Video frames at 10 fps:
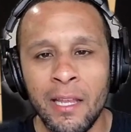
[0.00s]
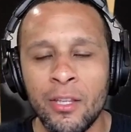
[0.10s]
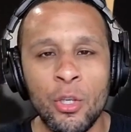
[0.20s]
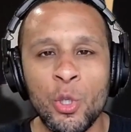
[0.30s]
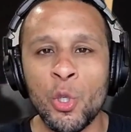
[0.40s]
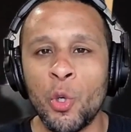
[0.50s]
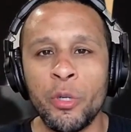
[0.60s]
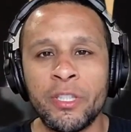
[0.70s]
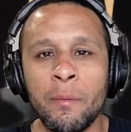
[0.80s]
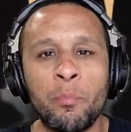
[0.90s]

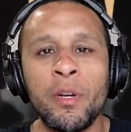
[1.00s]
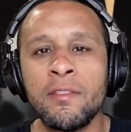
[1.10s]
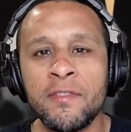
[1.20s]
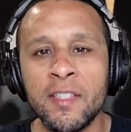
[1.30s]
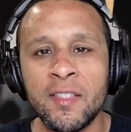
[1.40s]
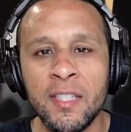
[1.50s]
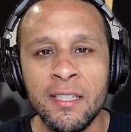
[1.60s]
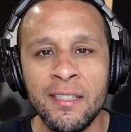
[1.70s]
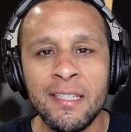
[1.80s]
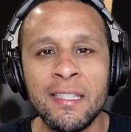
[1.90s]
it's impressive to see
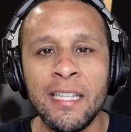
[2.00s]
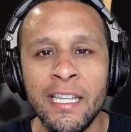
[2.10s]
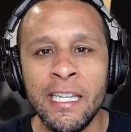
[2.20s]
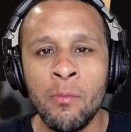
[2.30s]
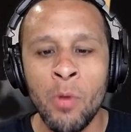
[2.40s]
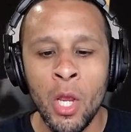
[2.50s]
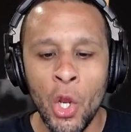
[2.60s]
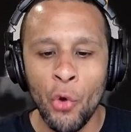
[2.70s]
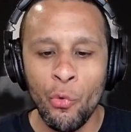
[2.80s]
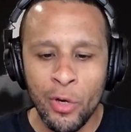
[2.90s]
this team
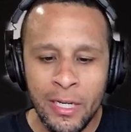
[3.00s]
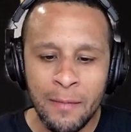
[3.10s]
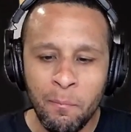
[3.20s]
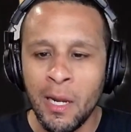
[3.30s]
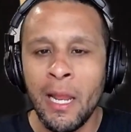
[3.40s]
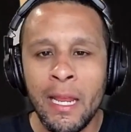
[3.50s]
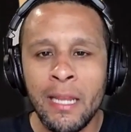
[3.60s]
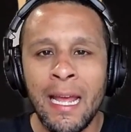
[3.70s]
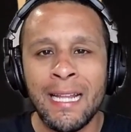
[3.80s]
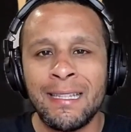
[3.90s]
really
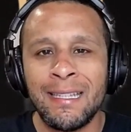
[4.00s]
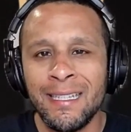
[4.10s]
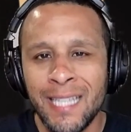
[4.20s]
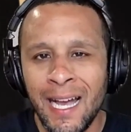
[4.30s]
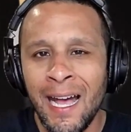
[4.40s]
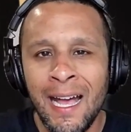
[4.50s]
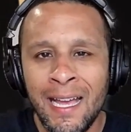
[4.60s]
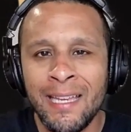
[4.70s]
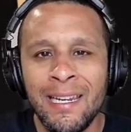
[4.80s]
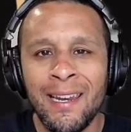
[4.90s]
playing at this
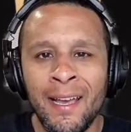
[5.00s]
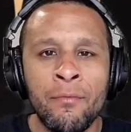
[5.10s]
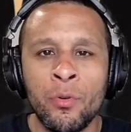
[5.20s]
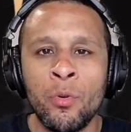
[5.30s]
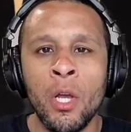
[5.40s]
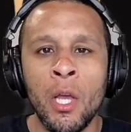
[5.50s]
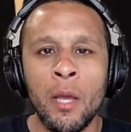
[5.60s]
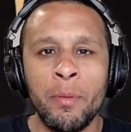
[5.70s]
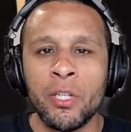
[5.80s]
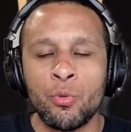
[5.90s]
high level,
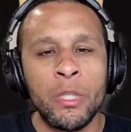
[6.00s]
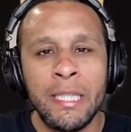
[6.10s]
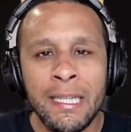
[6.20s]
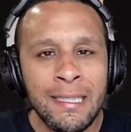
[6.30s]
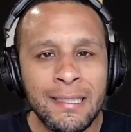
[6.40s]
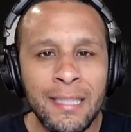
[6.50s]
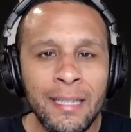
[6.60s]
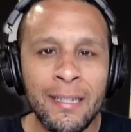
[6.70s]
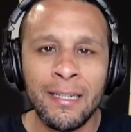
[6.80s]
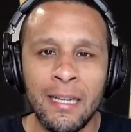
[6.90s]
because we didn't
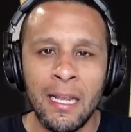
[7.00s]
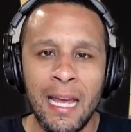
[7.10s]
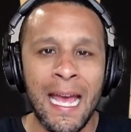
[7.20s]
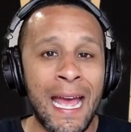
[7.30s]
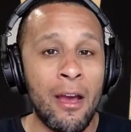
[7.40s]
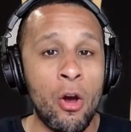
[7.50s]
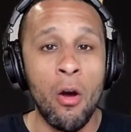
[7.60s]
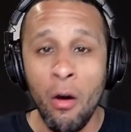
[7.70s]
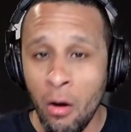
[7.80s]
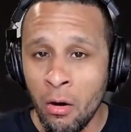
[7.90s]
see it at
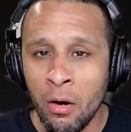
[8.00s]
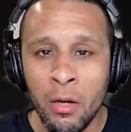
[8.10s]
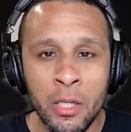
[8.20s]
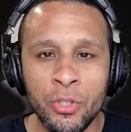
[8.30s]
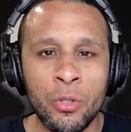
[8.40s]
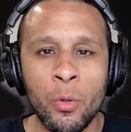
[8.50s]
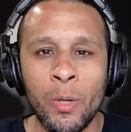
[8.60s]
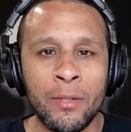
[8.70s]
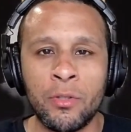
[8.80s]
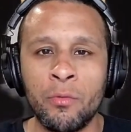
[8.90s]
all
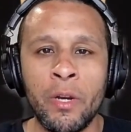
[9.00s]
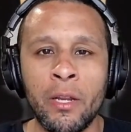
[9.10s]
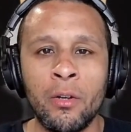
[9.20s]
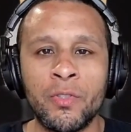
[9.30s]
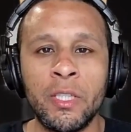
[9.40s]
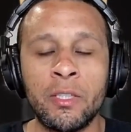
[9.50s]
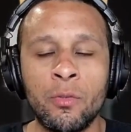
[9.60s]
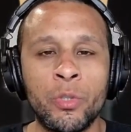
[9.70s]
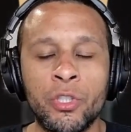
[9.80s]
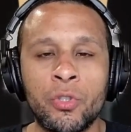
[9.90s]
throughout the regular
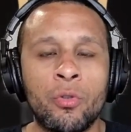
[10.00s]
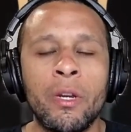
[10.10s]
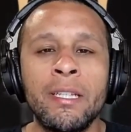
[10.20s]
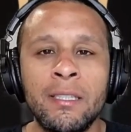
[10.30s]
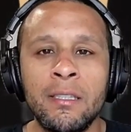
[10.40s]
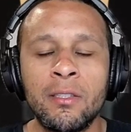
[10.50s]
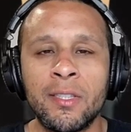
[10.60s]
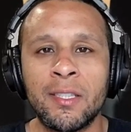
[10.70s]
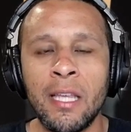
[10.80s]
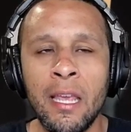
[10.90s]
season, which is crazy to
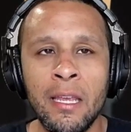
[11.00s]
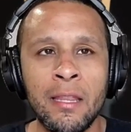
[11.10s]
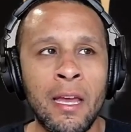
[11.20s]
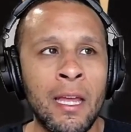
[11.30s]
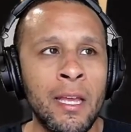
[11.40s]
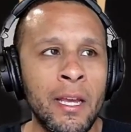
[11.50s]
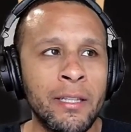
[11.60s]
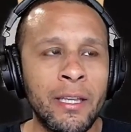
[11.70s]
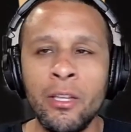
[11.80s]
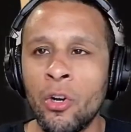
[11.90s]
say that
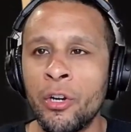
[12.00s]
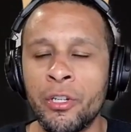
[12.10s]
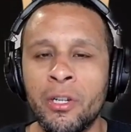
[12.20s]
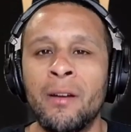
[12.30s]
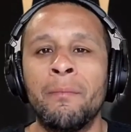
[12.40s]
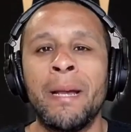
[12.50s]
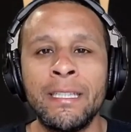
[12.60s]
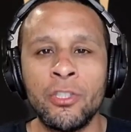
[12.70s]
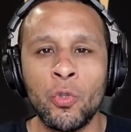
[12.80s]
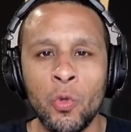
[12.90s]
the Heat are in a
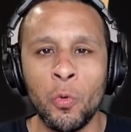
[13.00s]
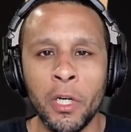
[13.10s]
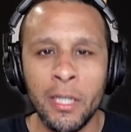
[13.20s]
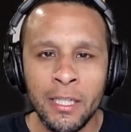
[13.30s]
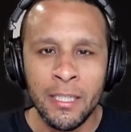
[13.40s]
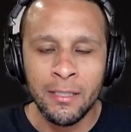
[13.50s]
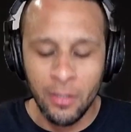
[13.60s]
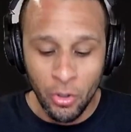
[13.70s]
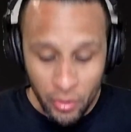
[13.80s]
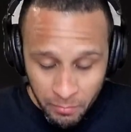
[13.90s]
commanding 2-1 lead,
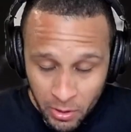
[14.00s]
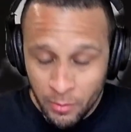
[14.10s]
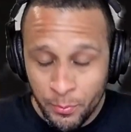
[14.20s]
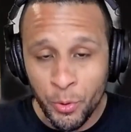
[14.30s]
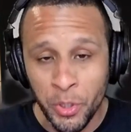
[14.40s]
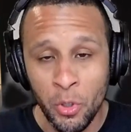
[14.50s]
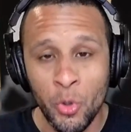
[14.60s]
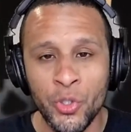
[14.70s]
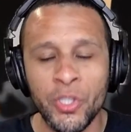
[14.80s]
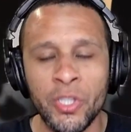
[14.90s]
could have been up
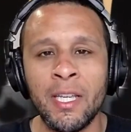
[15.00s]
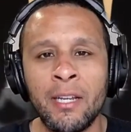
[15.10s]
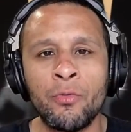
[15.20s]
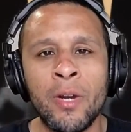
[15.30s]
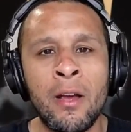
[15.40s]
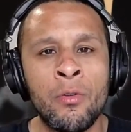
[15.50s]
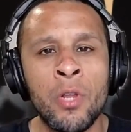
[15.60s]
3-0 in this second round,